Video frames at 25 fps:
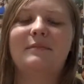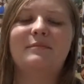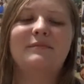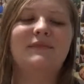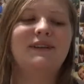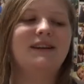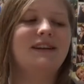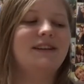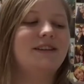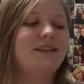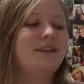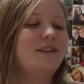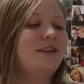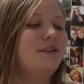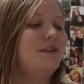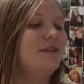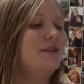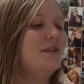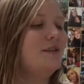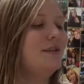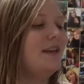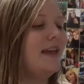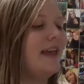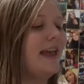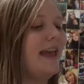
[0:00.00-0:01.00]
am bringing to
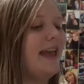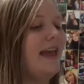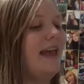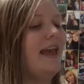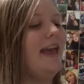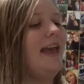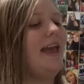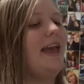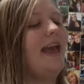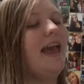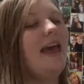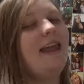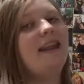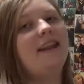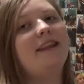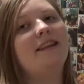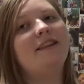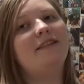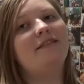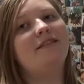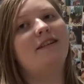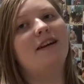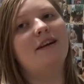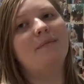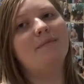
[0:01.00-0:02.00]
you
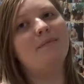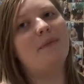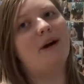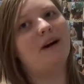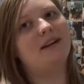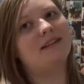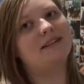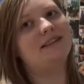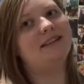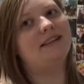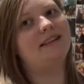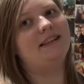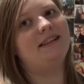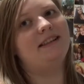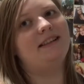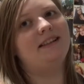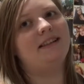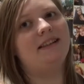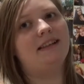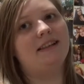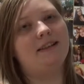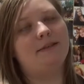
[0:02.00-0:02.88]
another unboxing.